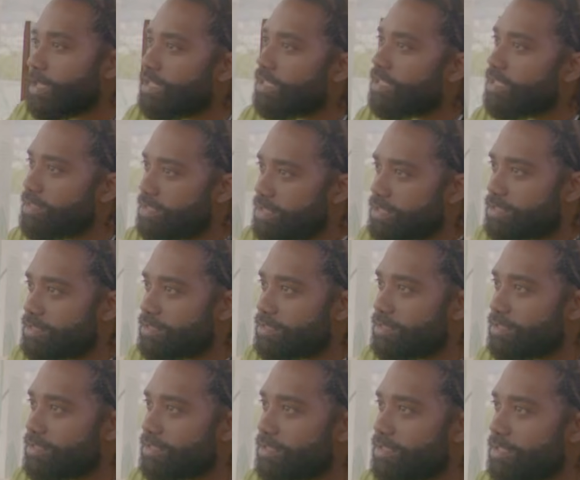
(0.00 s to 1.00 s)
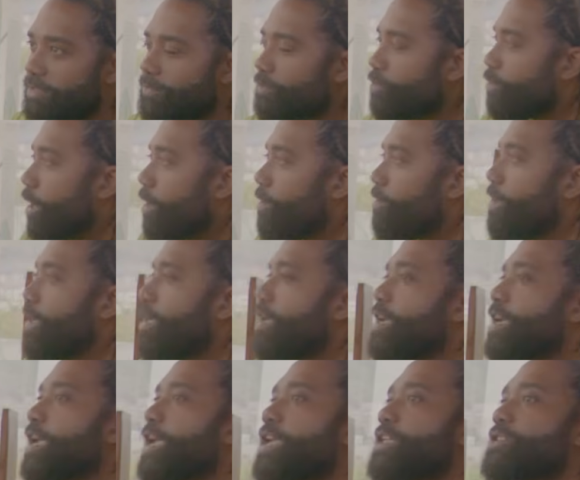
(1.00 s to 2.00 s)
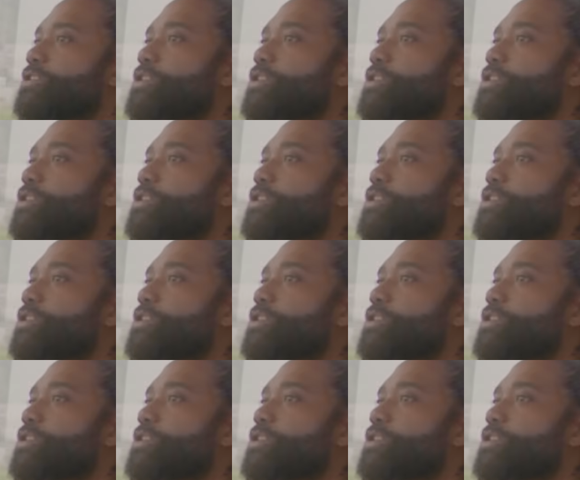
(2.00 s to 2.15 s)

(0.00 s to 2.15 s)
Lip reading: look at this, you know. And